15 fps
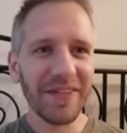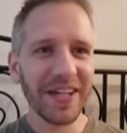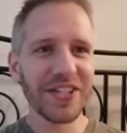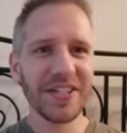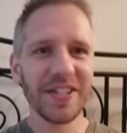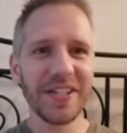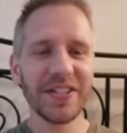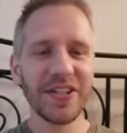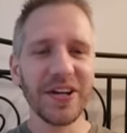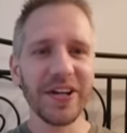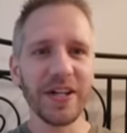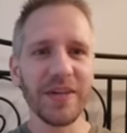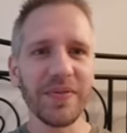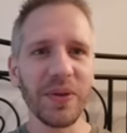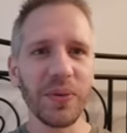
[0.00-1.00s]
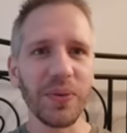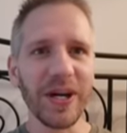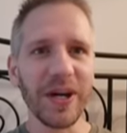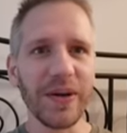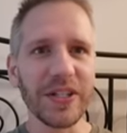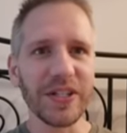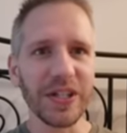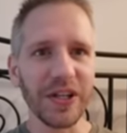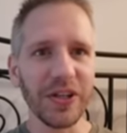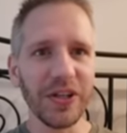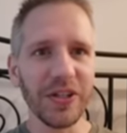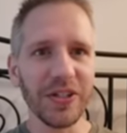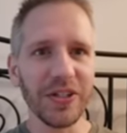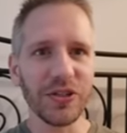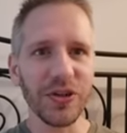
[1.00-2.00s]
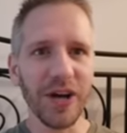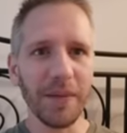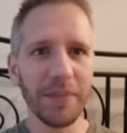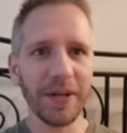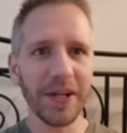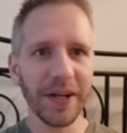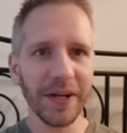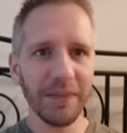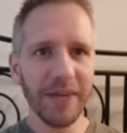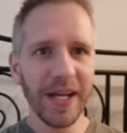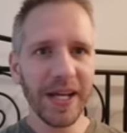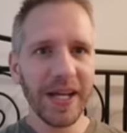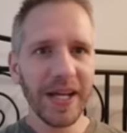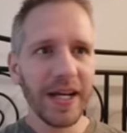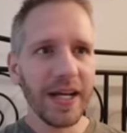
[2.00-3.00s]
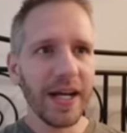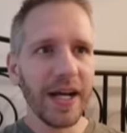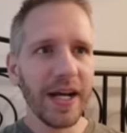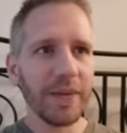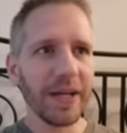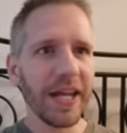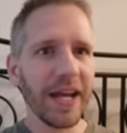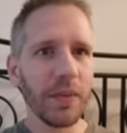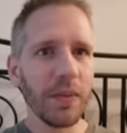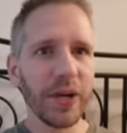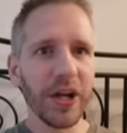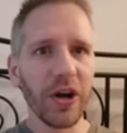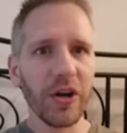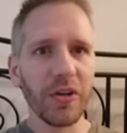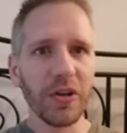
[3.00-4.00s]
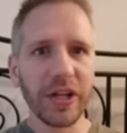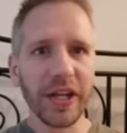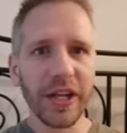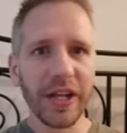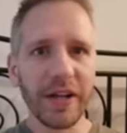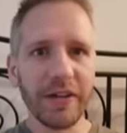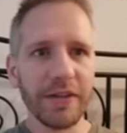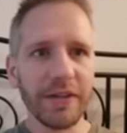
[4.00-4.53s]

Actually, starting off the rare is a good drop here. Again, we are looking,